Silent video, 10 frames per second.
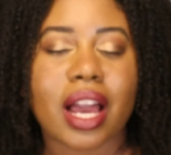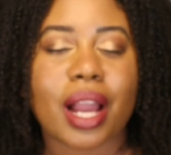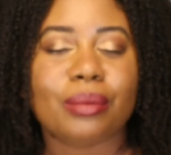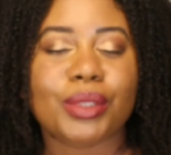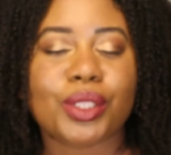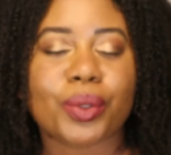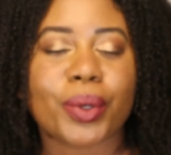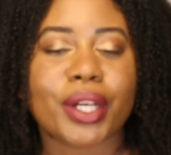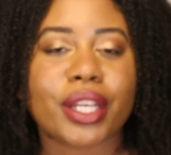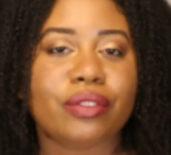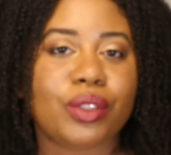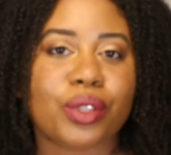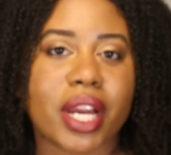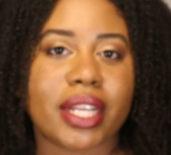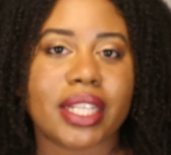I'm sure if you
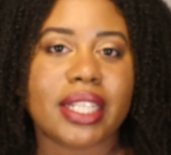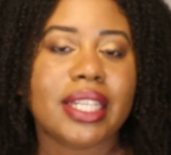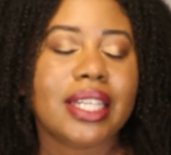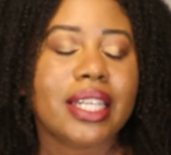tried it,